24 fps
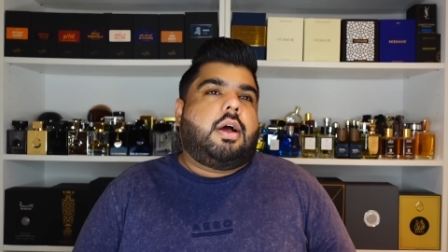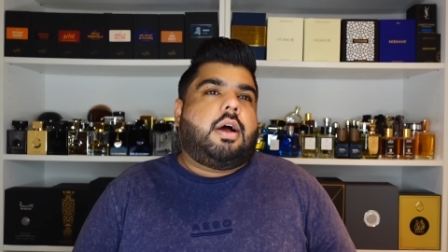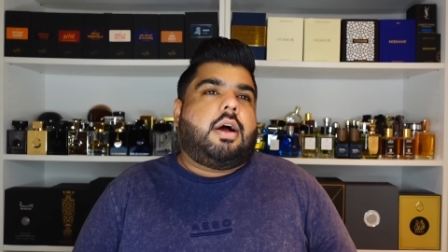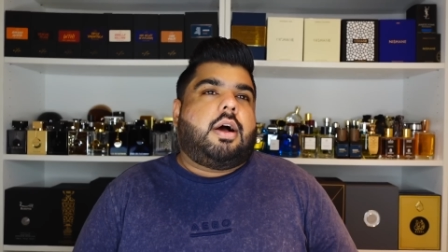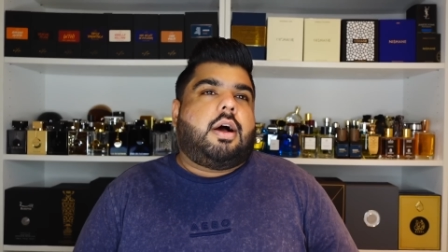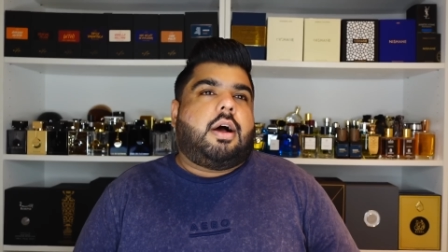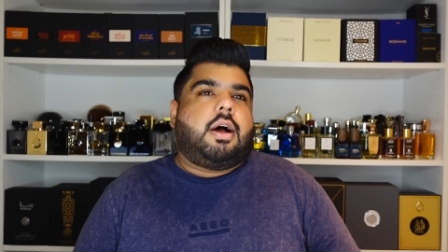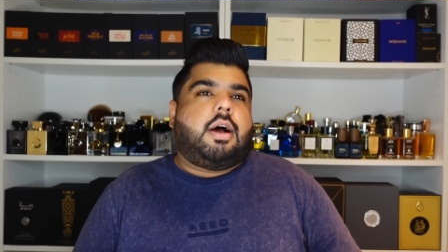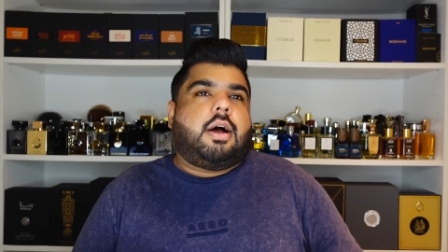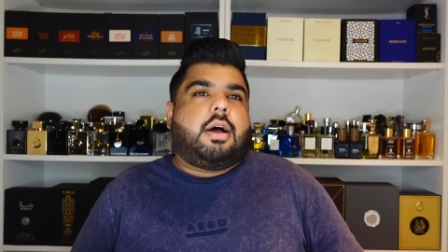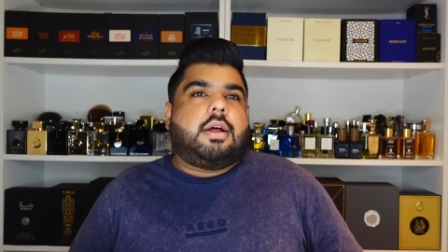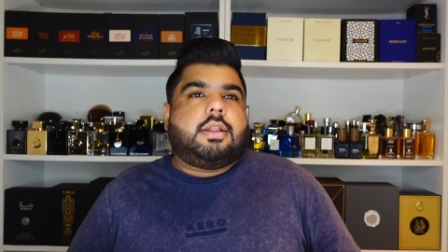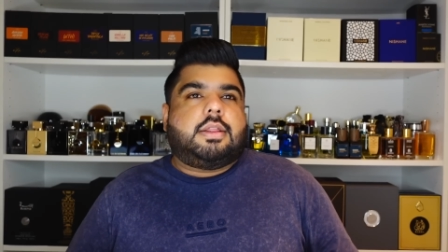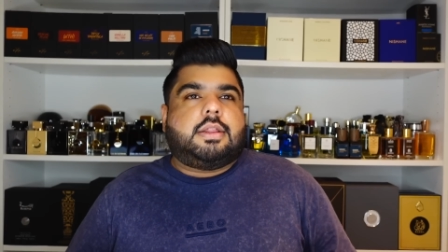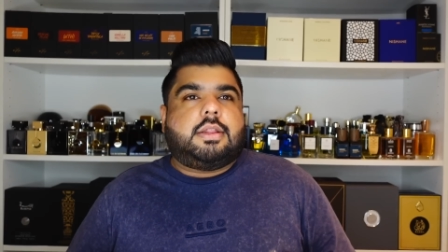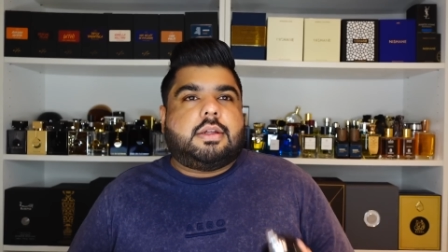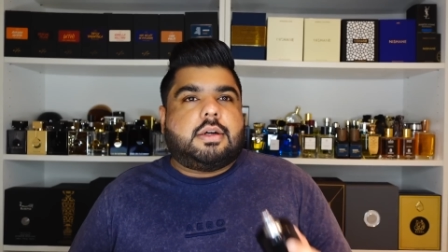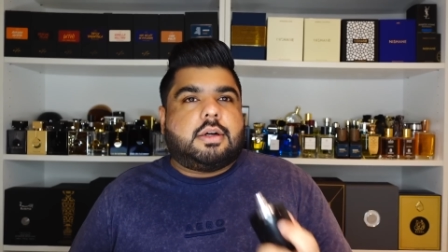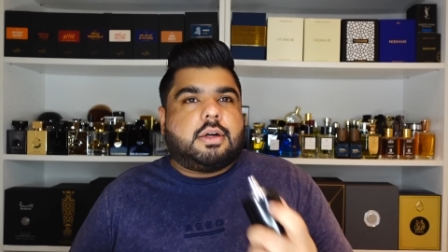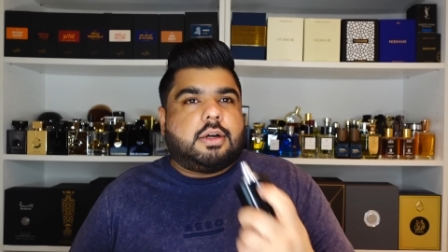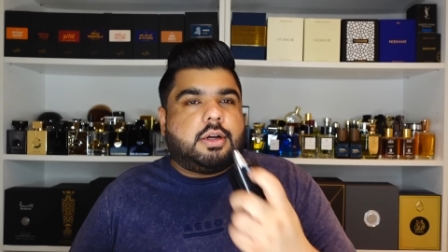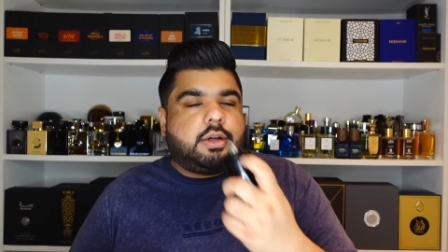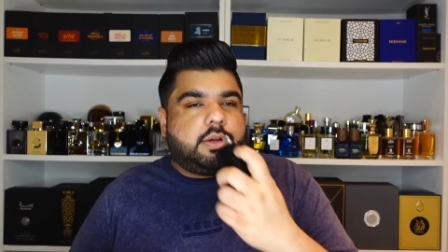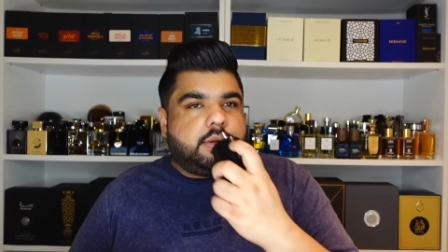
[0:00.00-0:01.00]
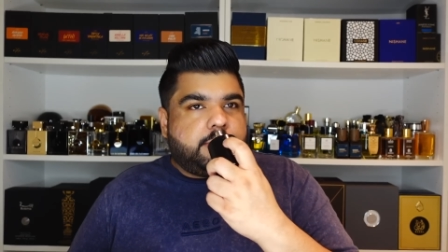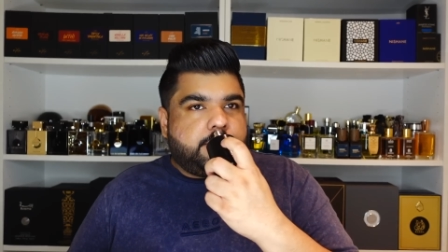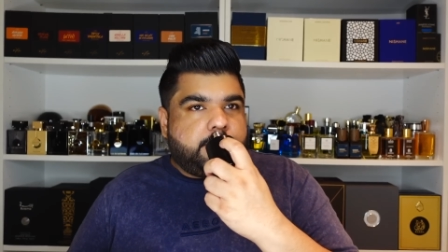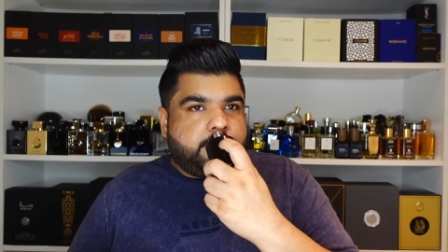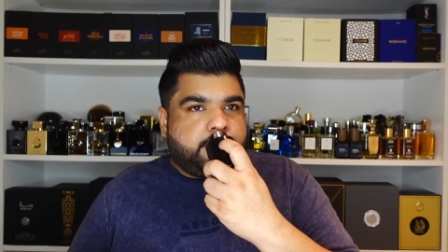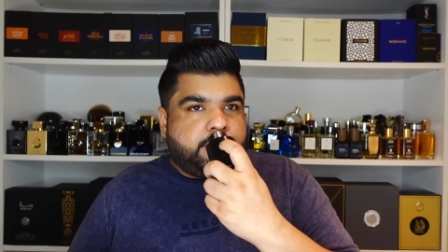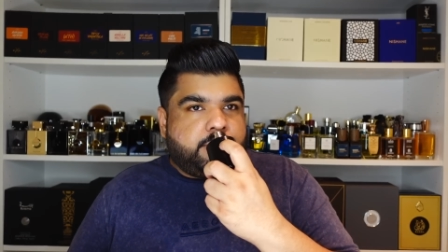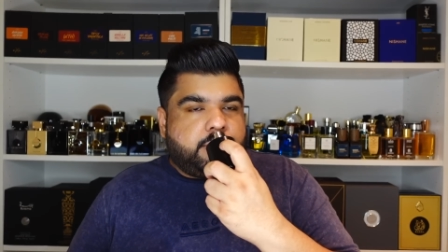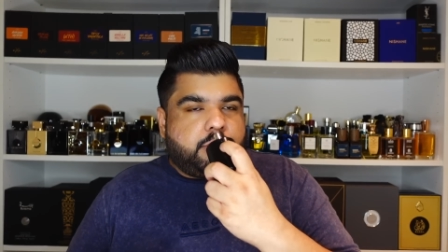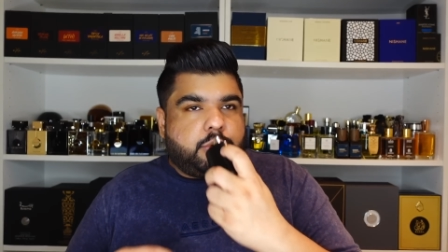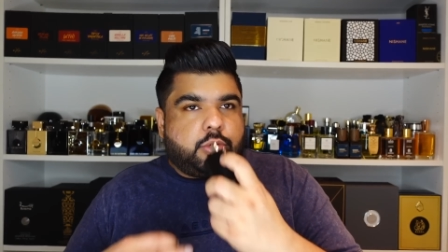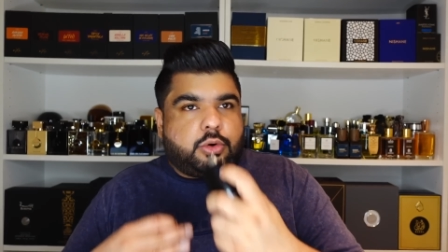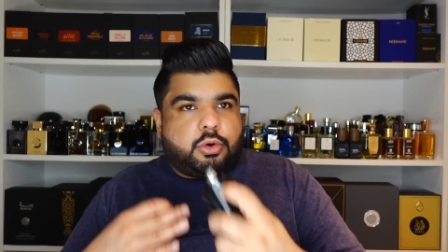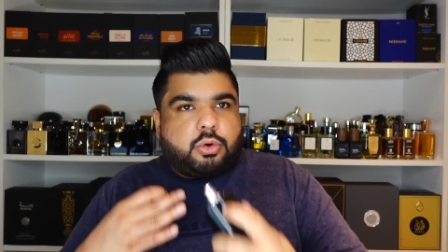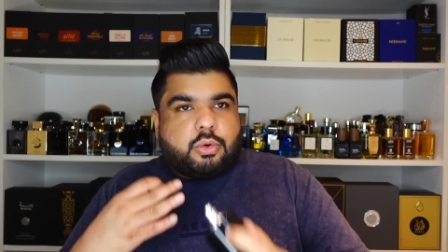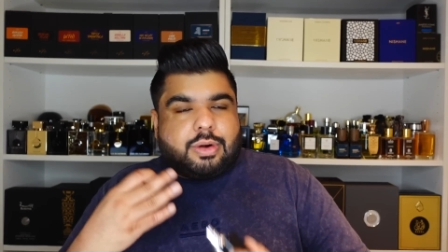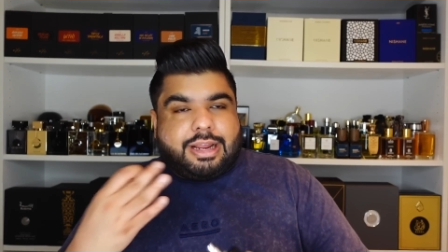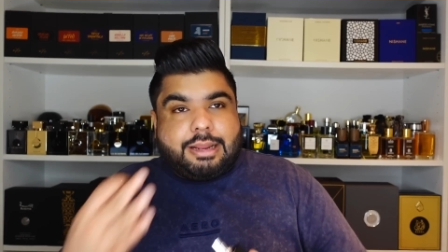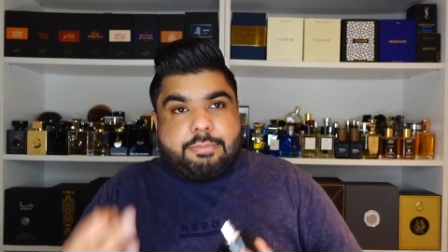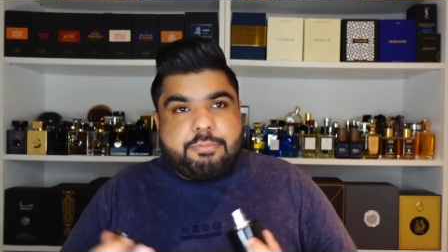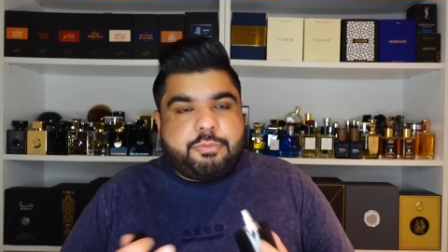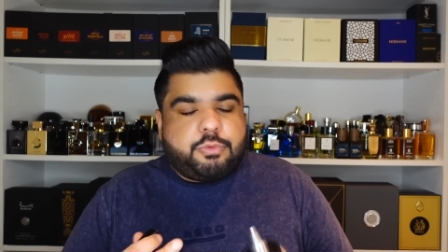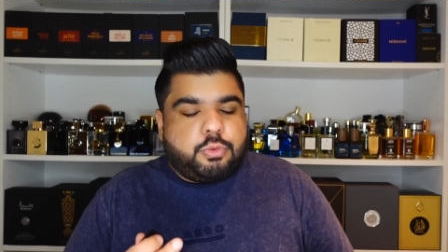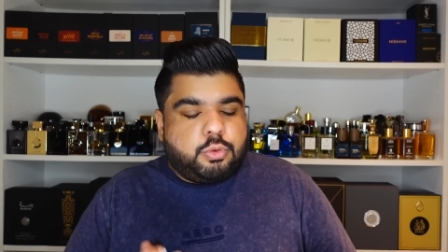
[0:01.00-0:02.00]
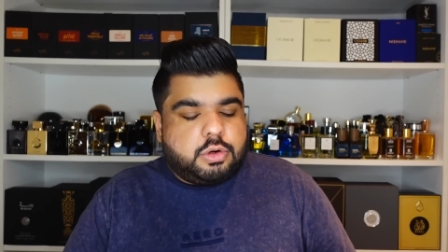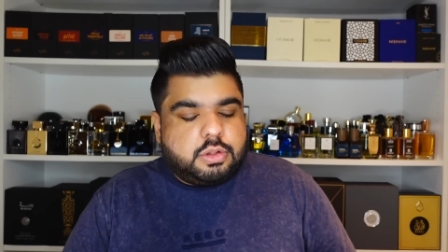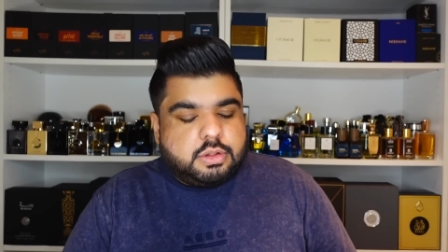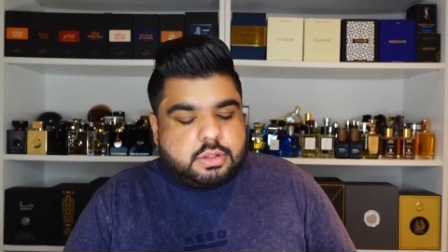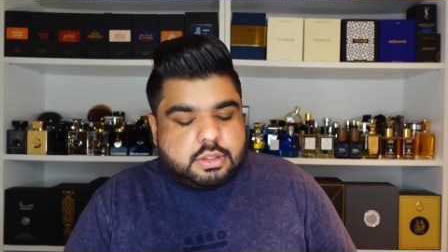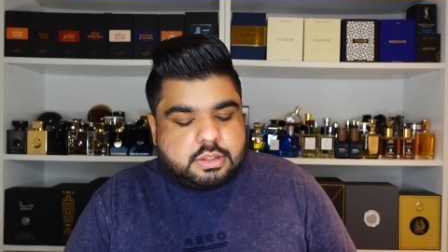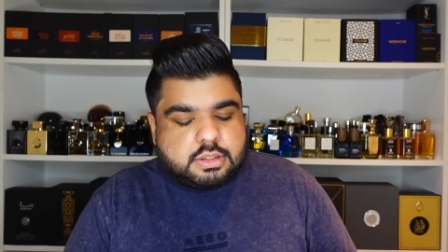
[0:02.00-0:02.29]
Uh, the grapefruit in